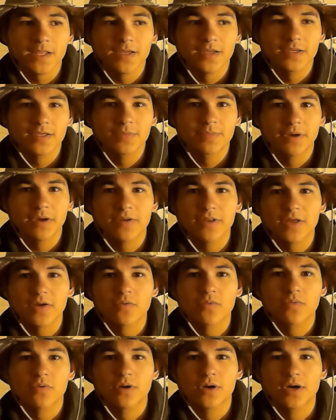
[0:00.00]
you probably like,
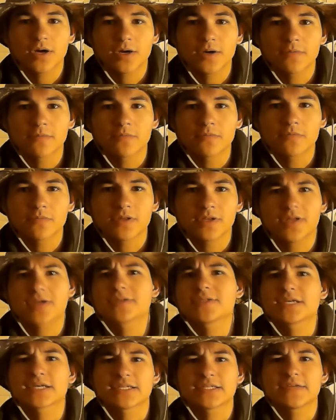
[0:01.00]
it looks
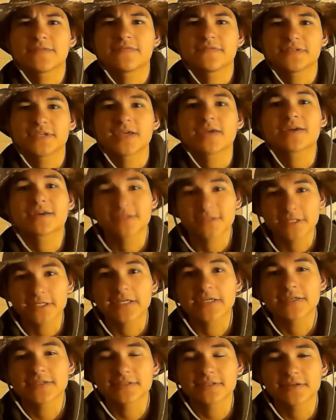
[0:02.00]
like a different day, because it
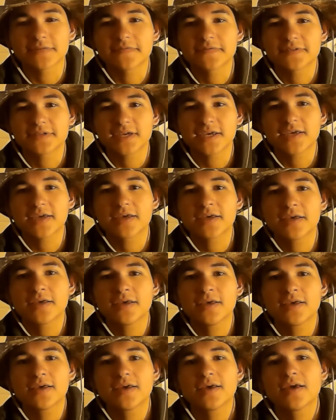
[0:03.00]
is a different day.
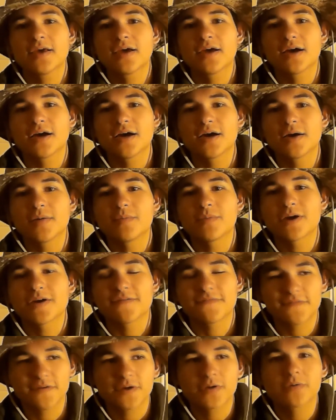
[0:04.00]
I
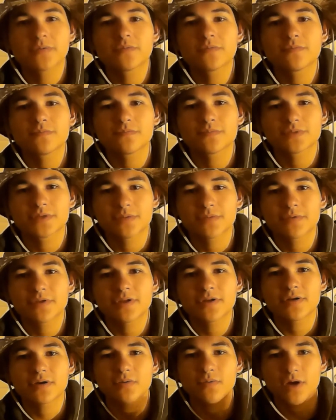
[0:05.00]
filmed
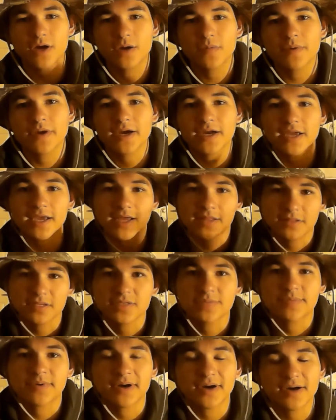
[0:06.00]
something a while back at this
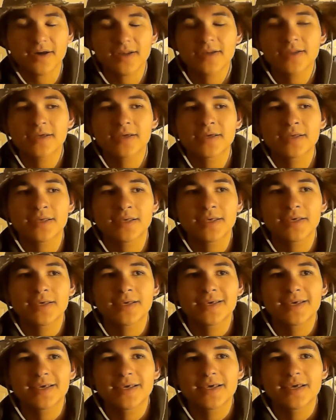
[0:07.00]
pond.
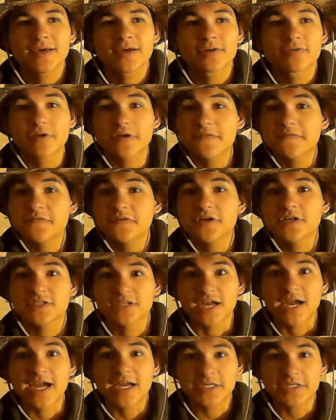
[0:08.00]
Great footage.
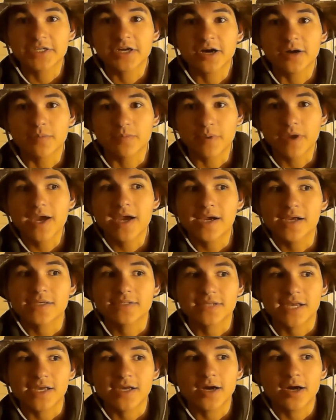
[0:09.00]
I actually caught bass.
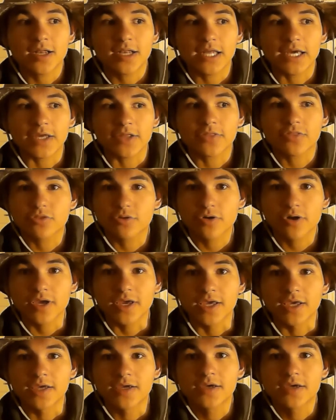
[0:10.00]
I caught like 3.